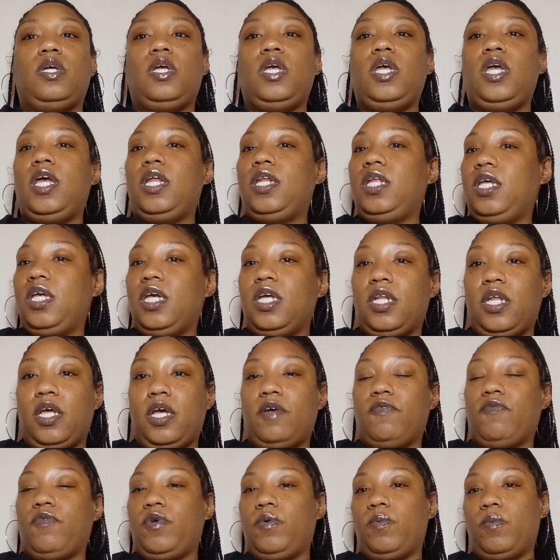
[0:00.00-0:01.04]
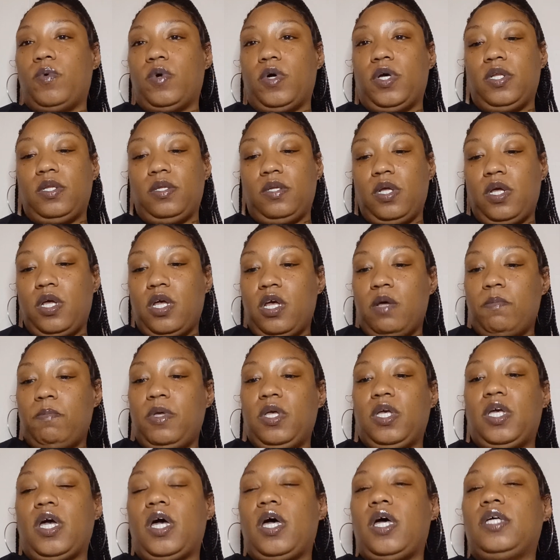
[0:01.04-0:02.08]
any and everyone
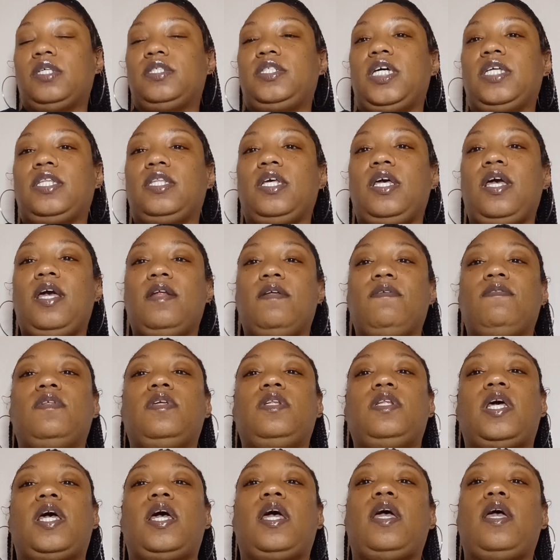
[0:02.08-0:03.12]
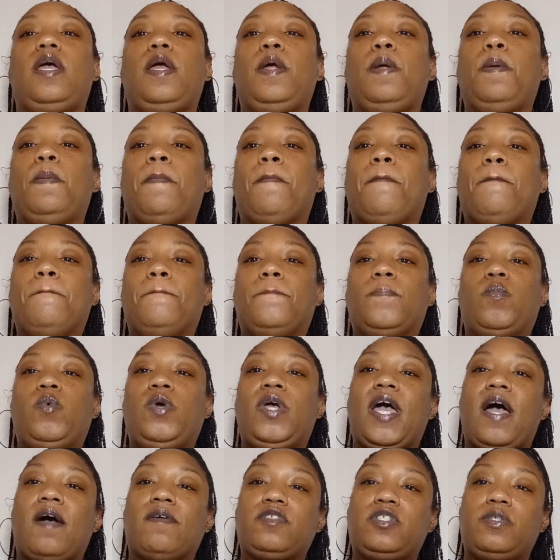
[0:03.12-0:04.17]
because at the end of the day, we
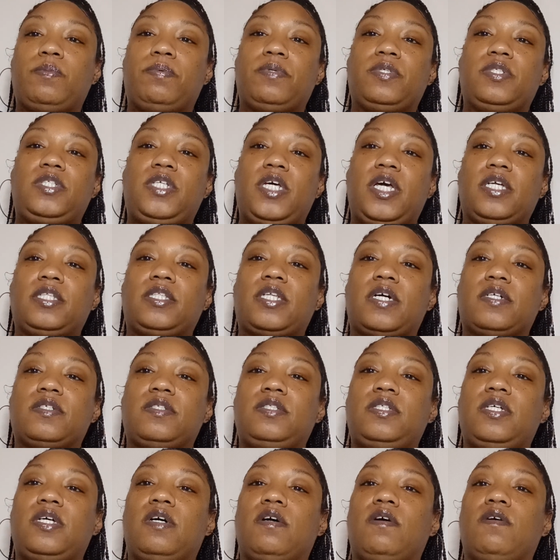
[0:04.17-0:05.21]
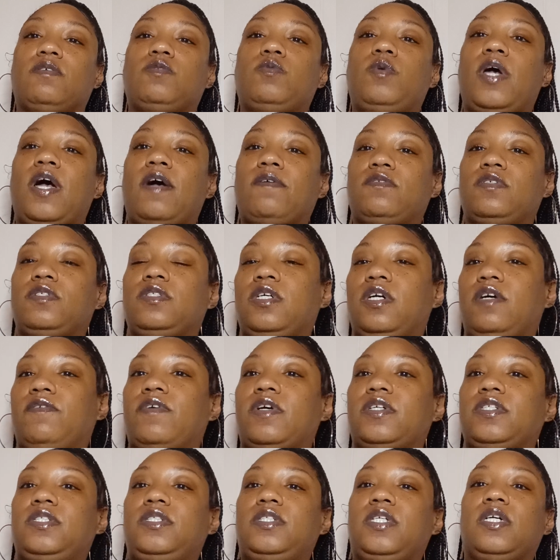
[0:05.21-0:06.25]
have to protect ourselves, we have to love
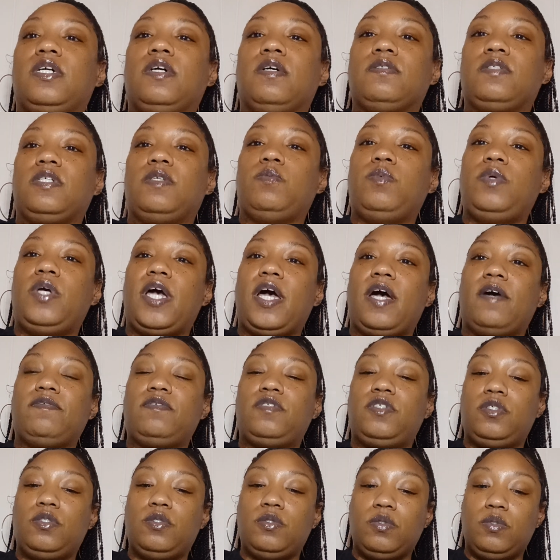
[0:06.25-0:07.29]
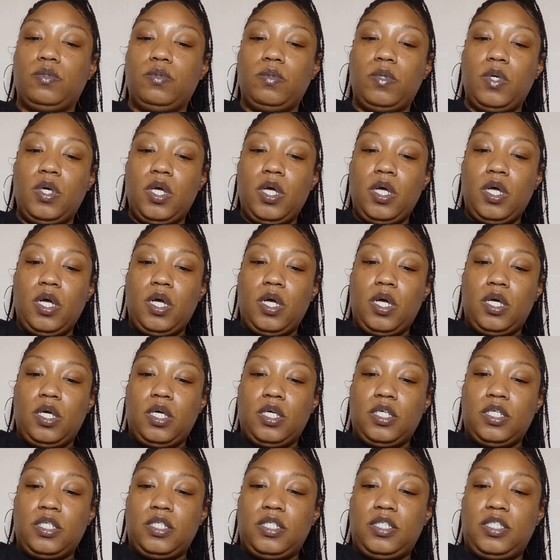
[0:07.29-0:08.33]
ourselves, and we have to
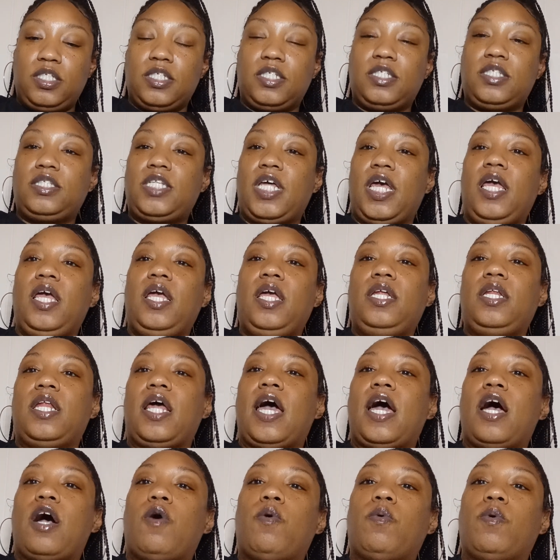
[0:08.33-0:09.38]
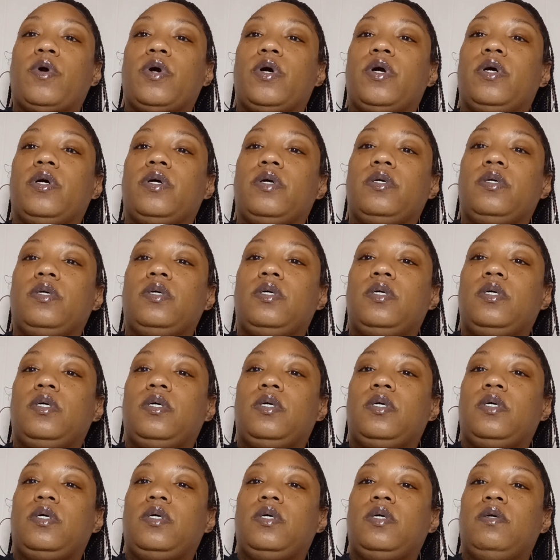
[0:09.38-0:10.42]
sustain our
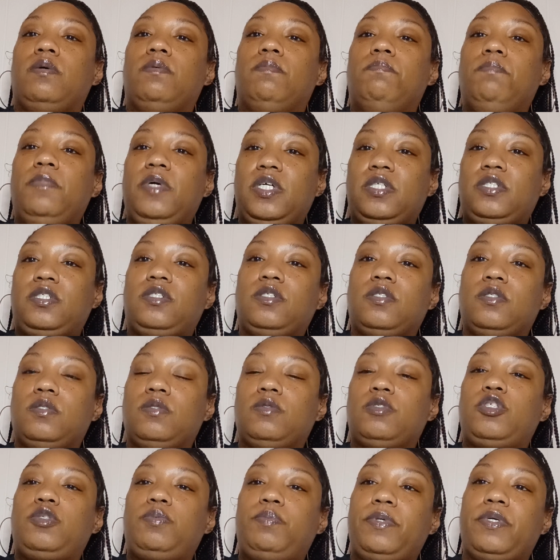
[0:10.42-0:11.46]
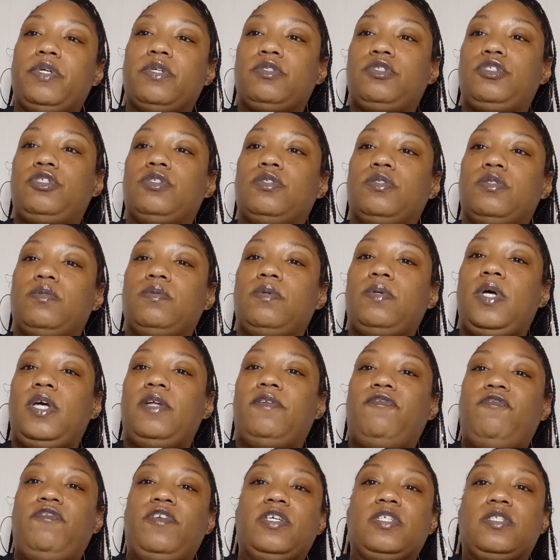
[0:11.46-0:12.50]
mental, spiritual, and
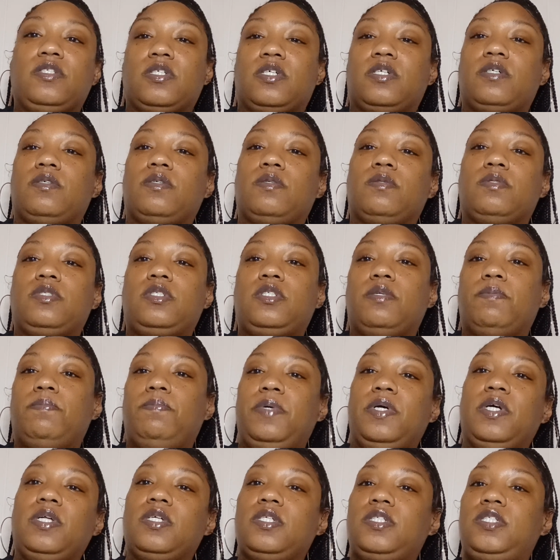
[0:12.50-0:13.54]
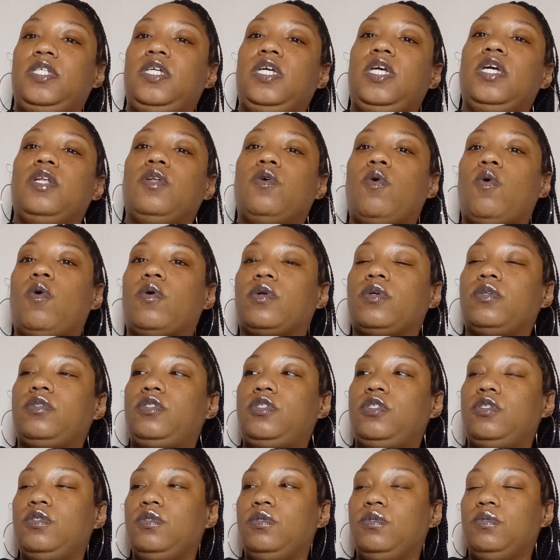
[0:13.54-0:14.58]
physical stability in order
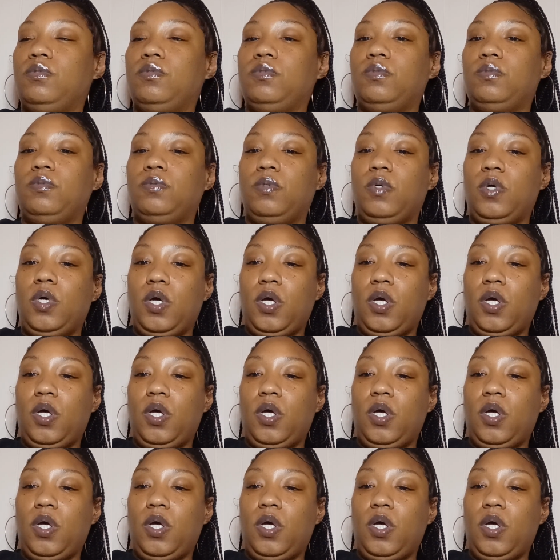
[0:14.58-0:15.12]
to